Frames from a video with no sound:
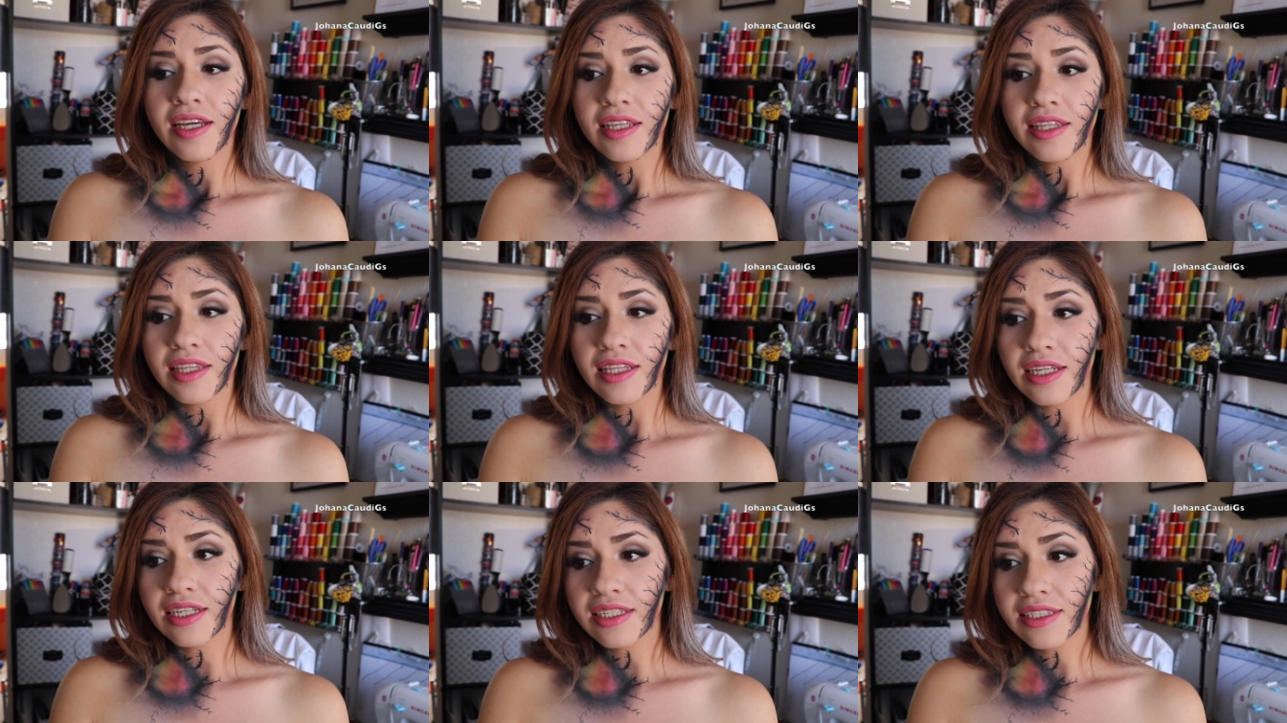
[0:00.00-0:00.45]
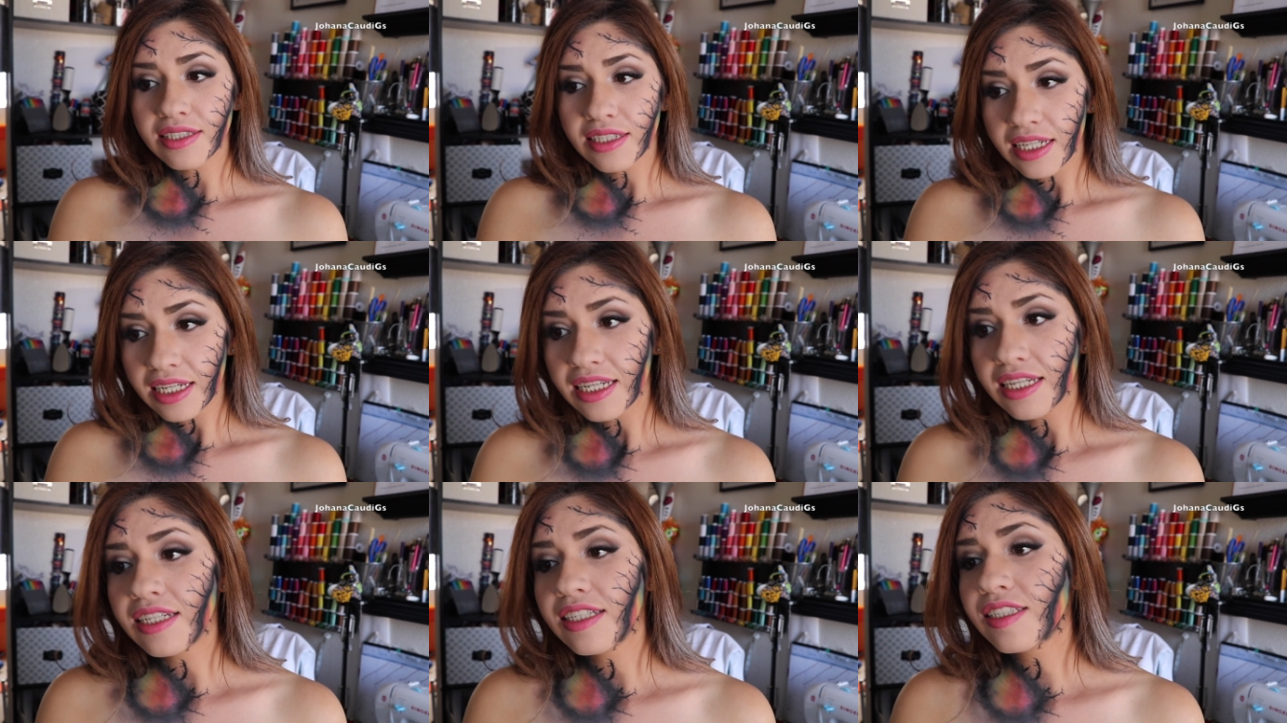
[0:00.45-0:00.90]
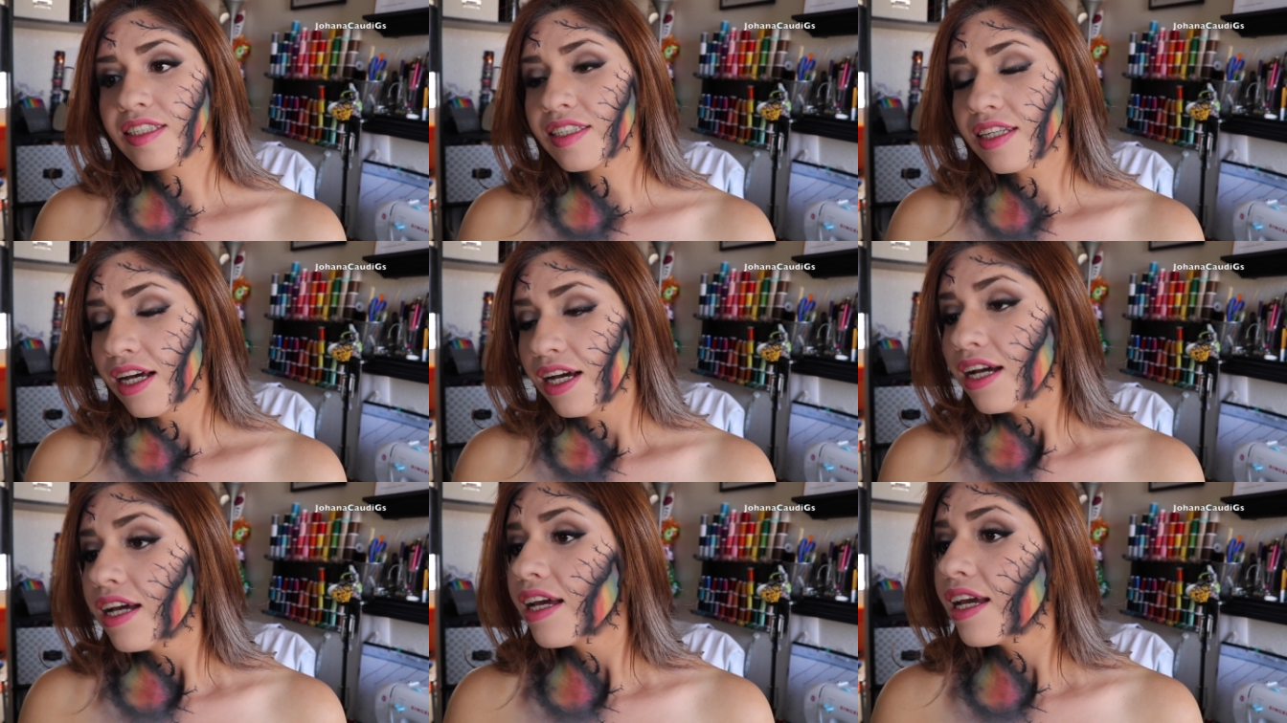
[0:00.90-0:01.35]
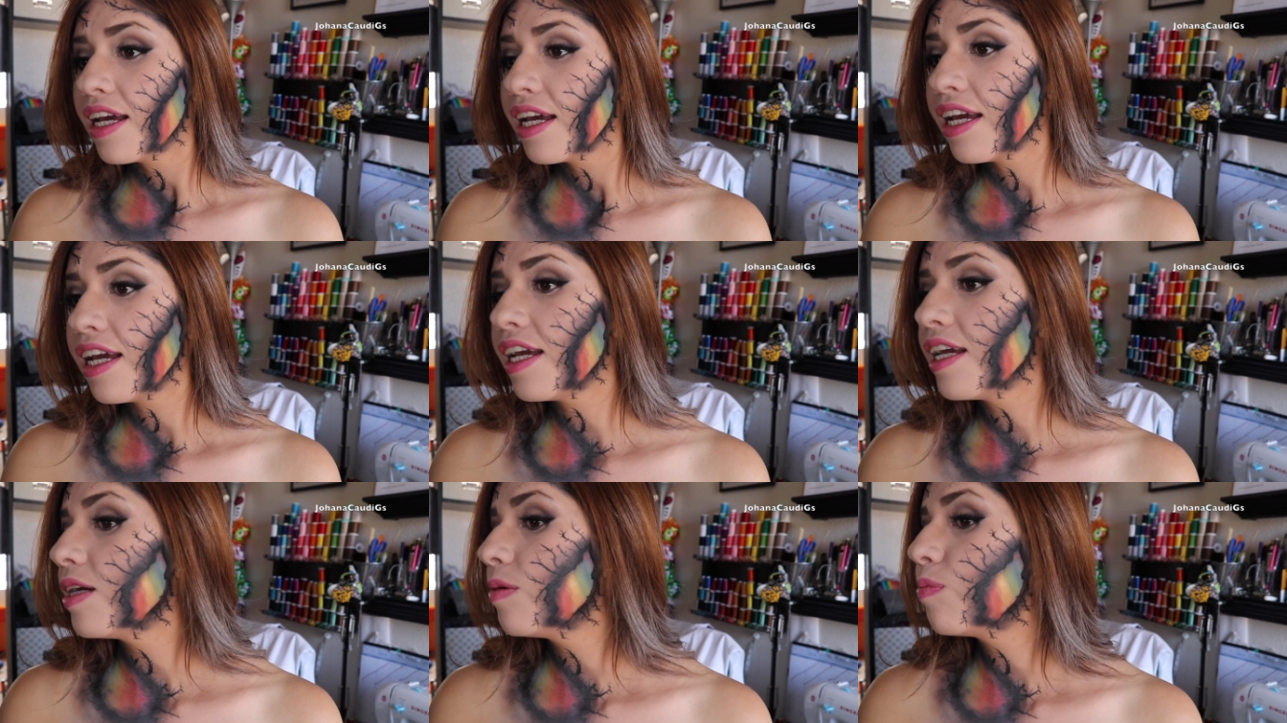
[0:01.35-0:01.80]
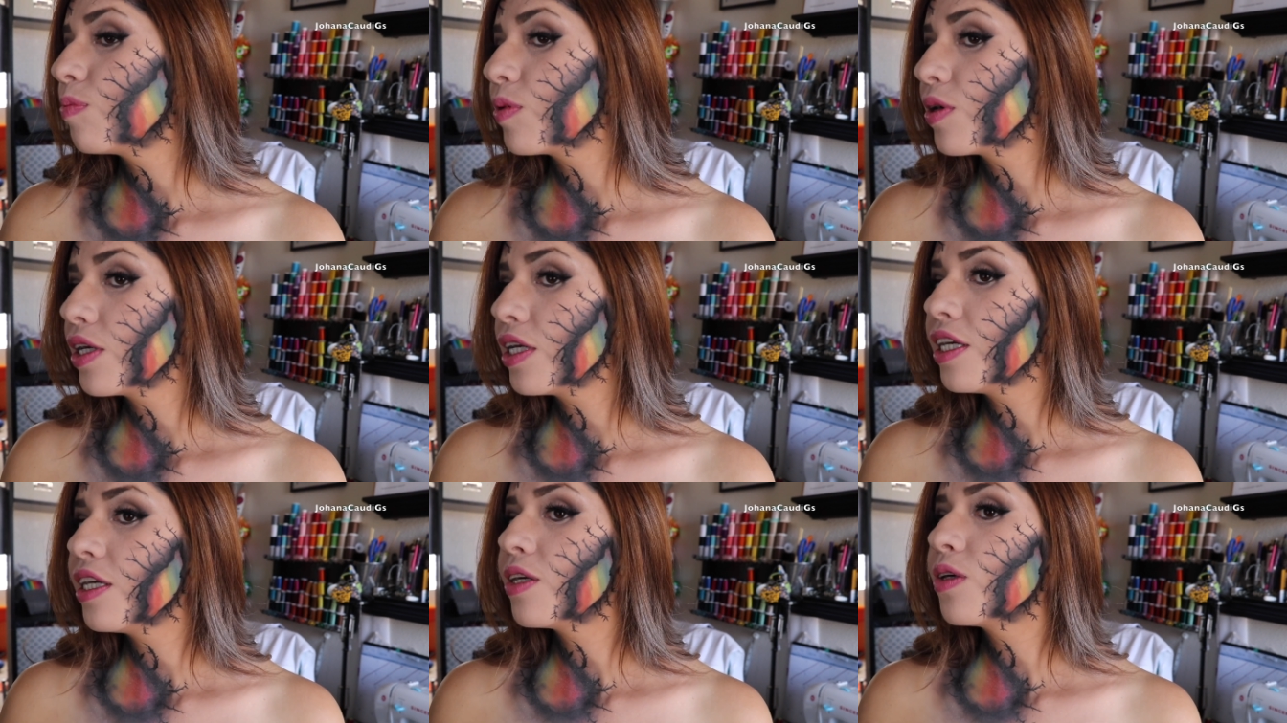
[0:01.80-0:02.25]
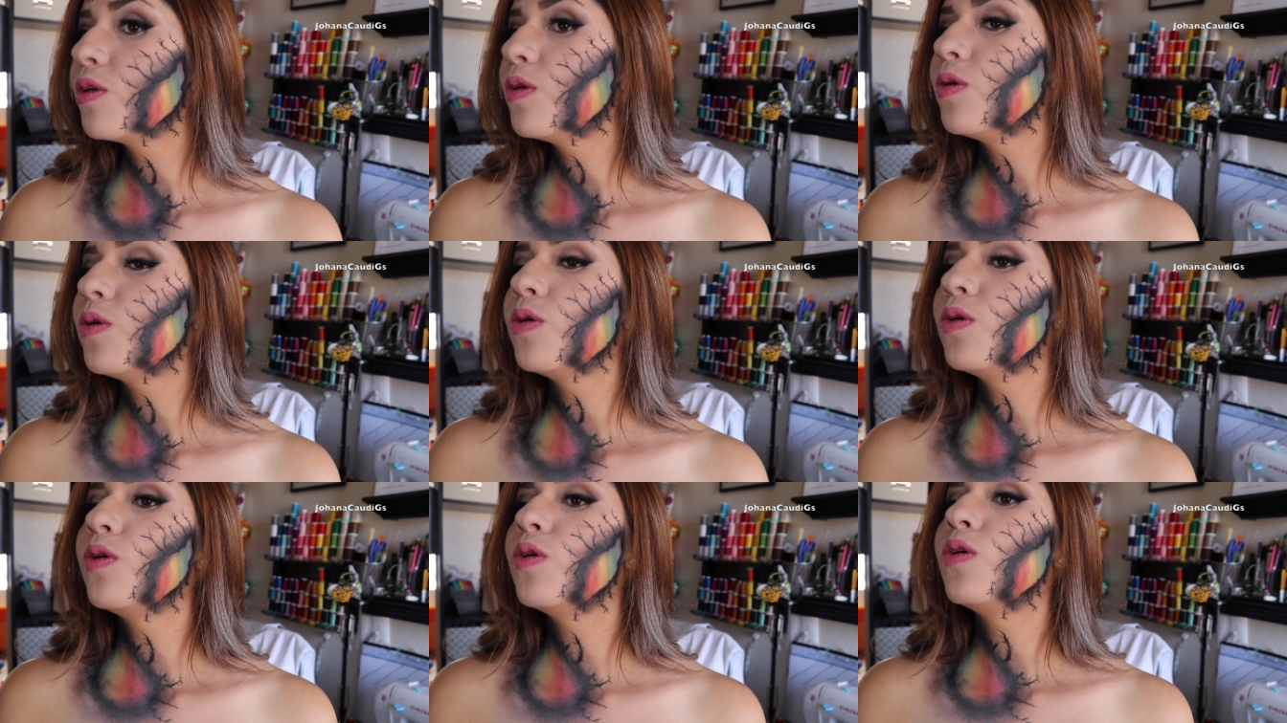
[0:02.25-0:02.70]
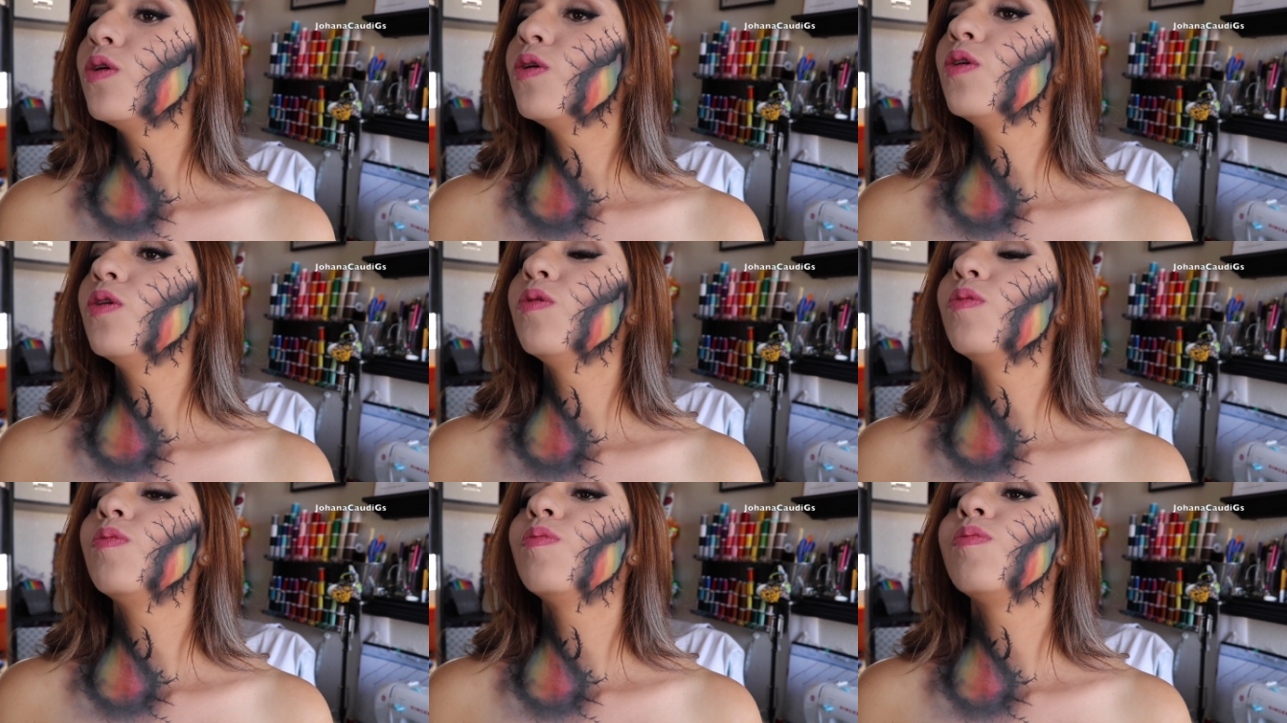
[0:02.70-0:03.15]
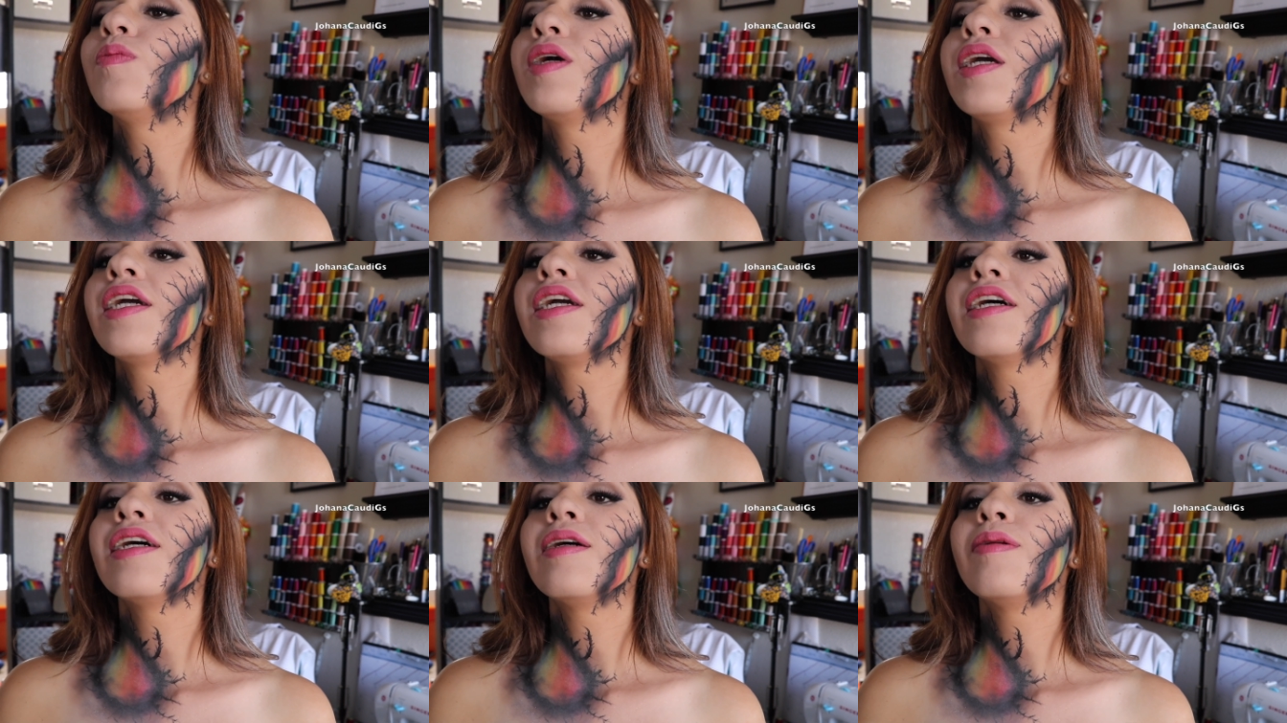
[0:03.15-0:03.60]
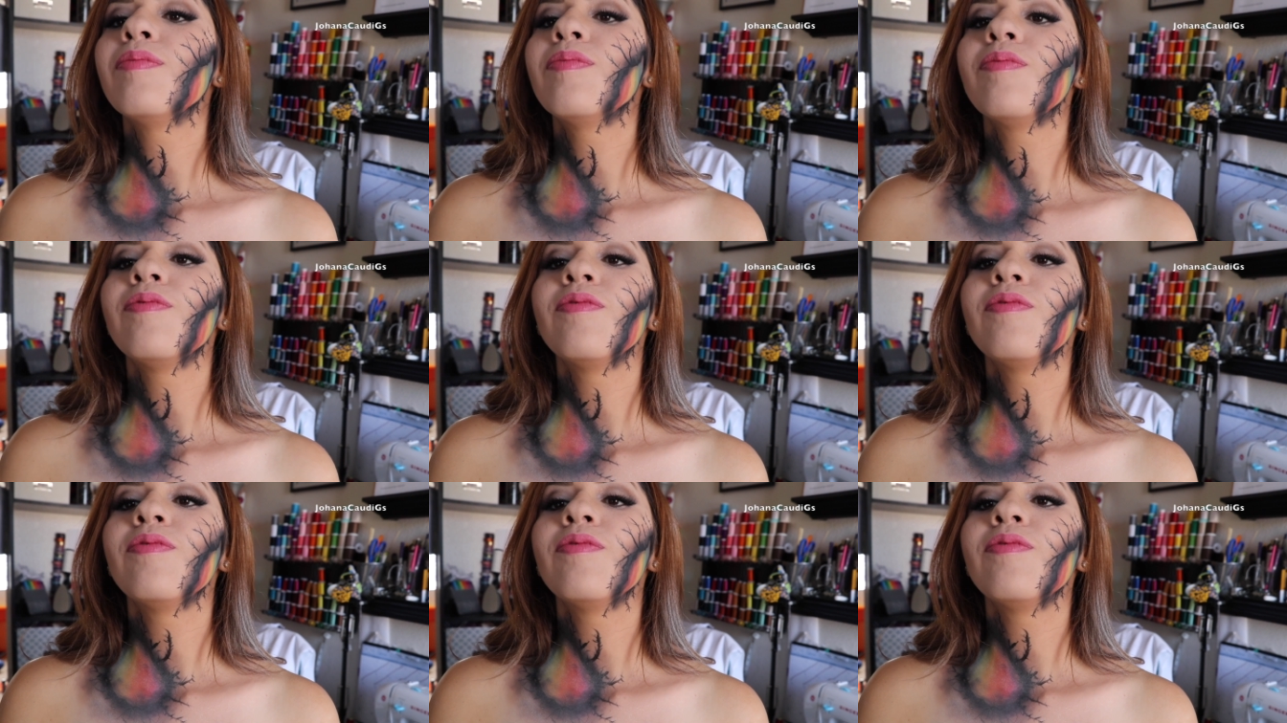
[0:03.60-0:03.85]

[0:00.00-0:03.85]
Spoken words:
This is a pretty cool makeup,